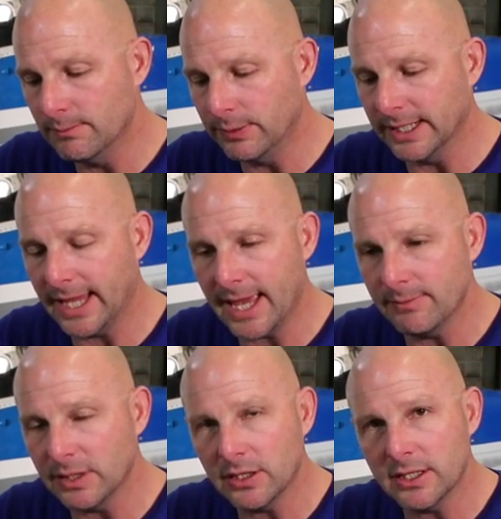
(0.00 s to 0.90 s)
but
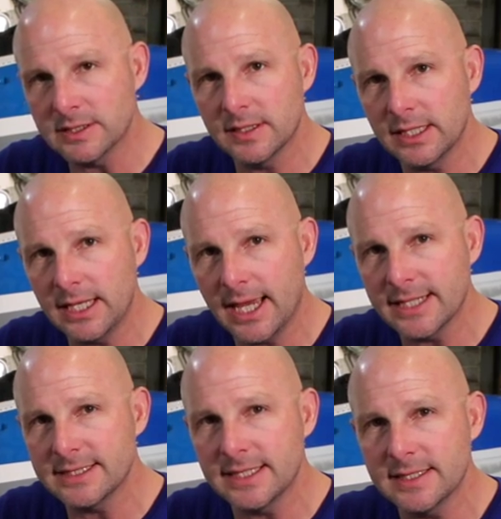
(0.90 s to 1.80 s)
again, because of the
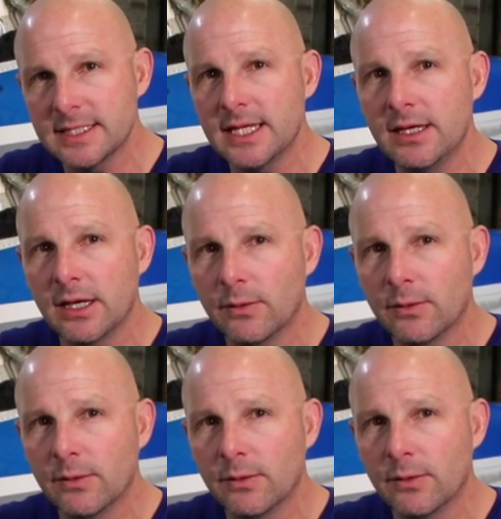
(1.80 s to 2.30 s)
STC,